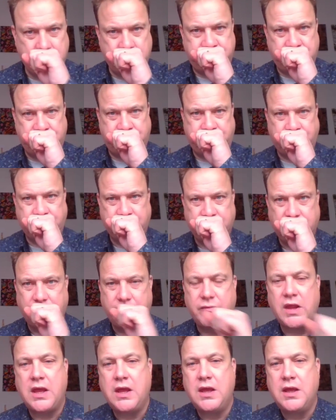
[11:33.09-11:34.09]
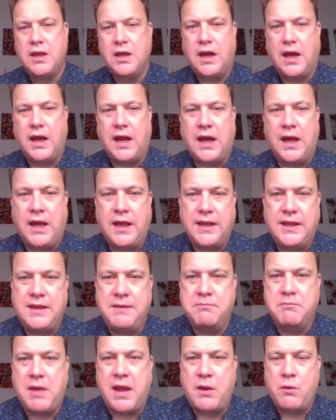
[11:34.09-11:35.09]

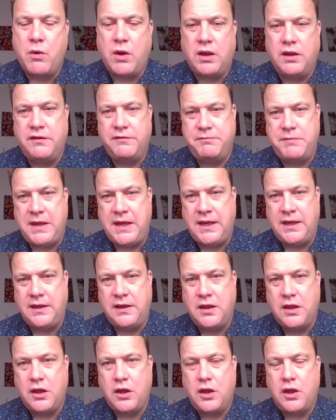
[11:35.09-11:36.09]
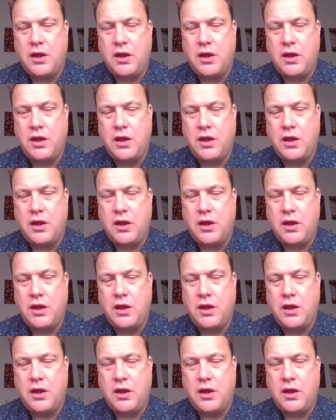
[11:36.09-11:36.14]
he may well have been